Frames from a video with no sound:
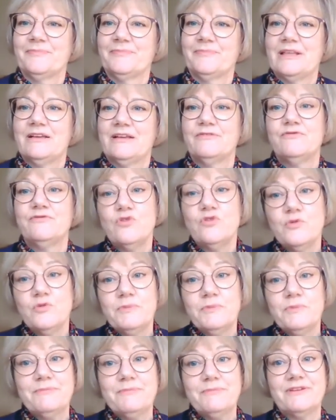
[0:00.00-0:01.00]
4
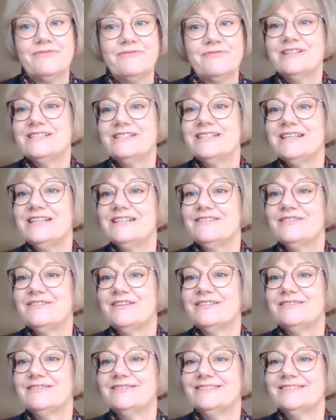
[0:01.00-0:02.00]
people have voted,
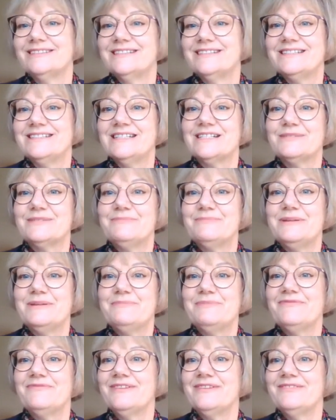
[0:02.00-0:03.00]
6 people
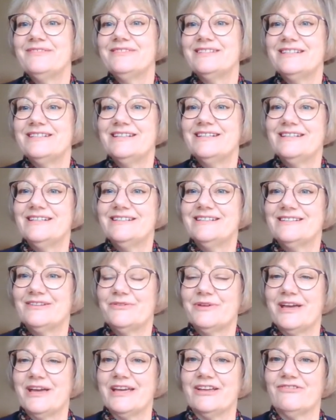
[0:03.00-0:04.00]
have voted.
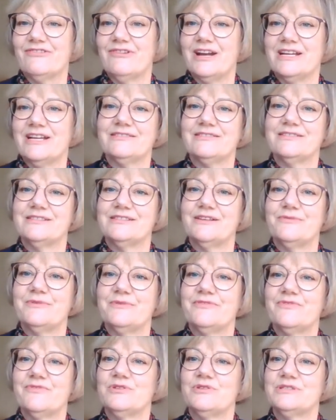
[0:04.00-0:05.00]
Okay, great. So
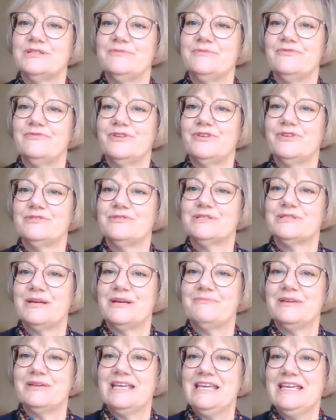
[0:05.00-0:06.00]
we've got some votes
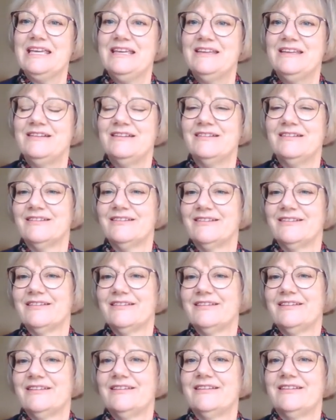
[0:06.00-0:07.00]
coming in.
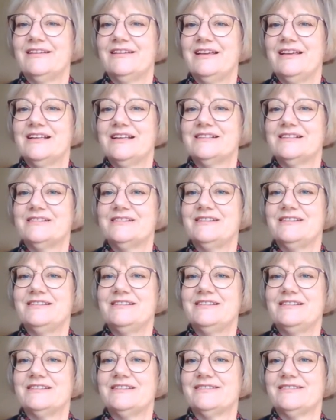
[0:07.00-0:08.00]

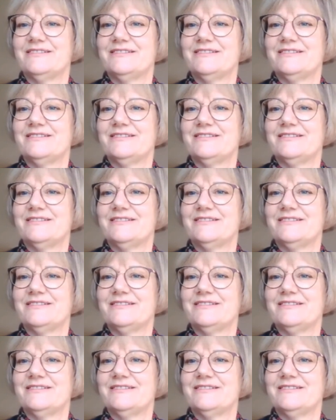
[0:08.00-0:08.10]
Excellent.